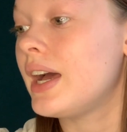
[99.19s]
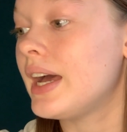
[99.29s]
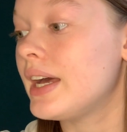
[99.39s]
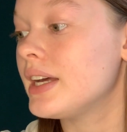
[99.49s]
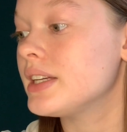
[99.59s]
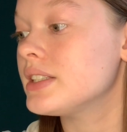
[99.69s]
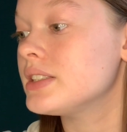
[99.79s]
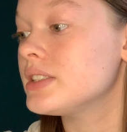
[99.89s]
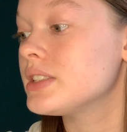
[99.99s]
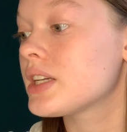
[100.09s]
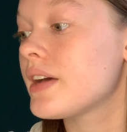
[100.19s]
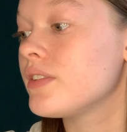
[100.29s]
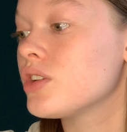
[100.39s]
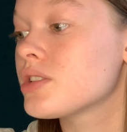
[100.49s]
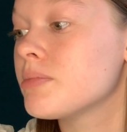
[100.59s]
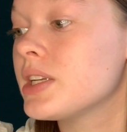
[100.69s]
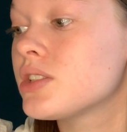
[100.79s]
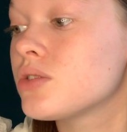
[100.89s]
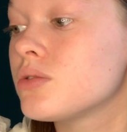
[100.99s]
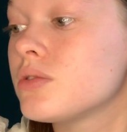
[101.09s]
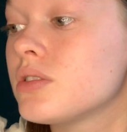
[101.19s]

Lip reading: And I've lost my little...